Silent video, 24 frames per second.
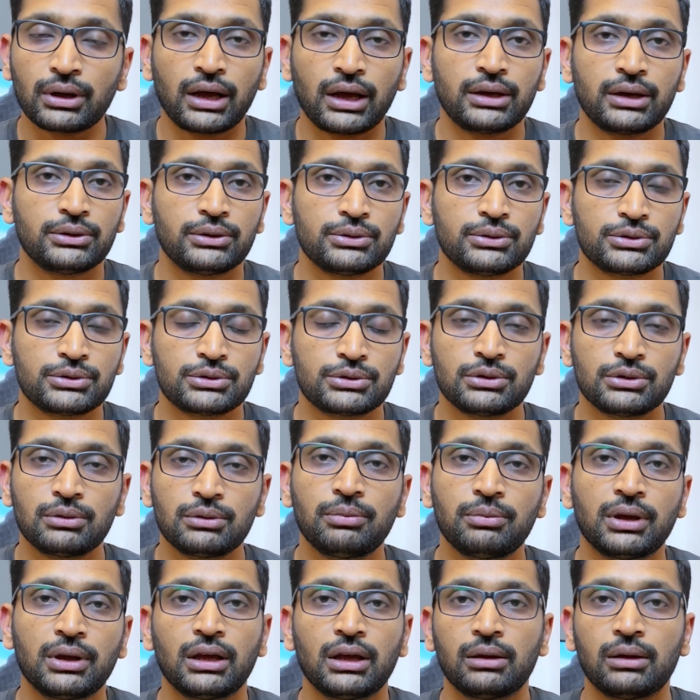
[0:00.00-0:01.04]
and you
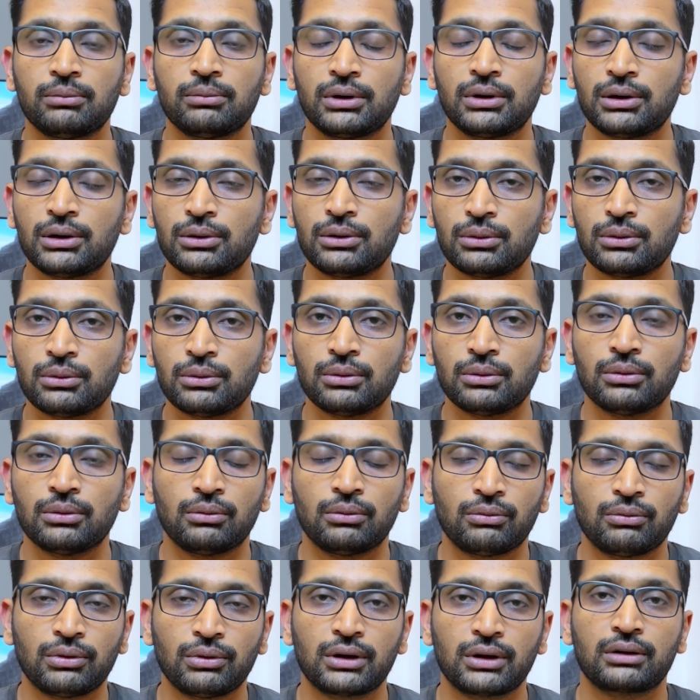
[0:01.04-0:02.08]
should be able to
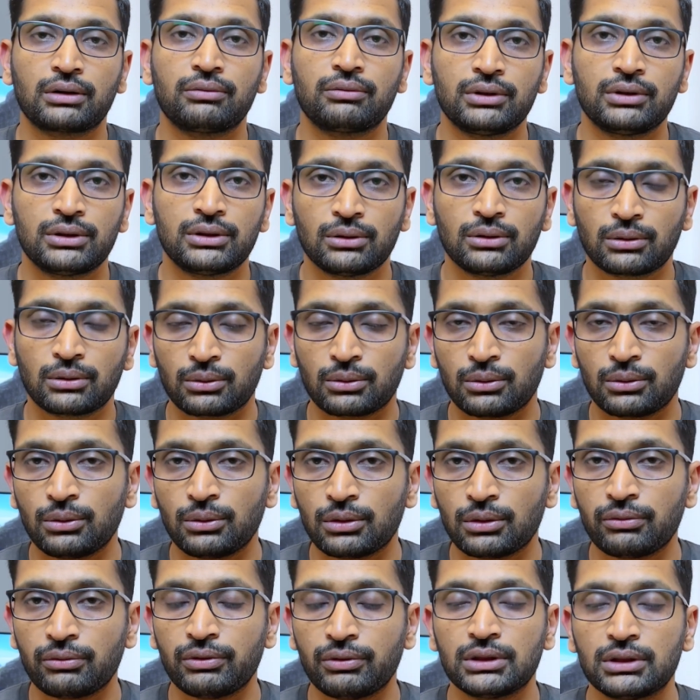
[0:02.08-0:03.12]
work with your
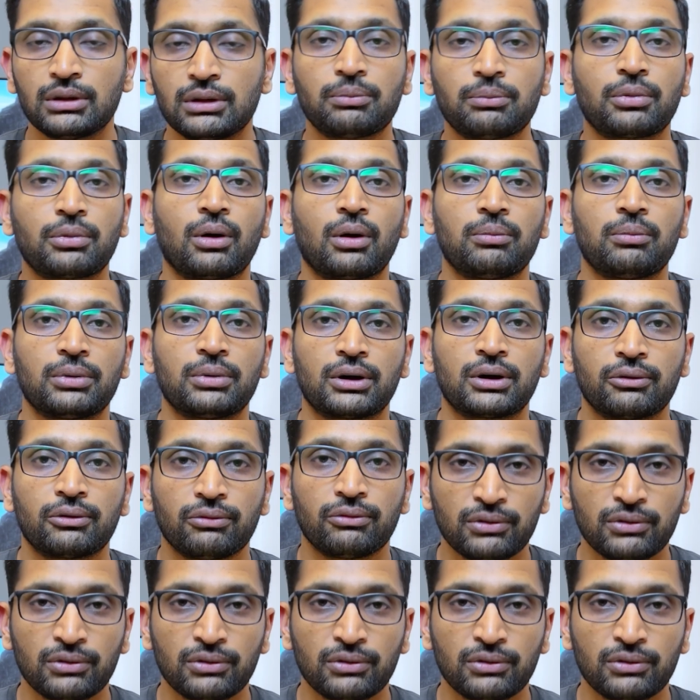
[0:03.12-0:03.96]
code with the proper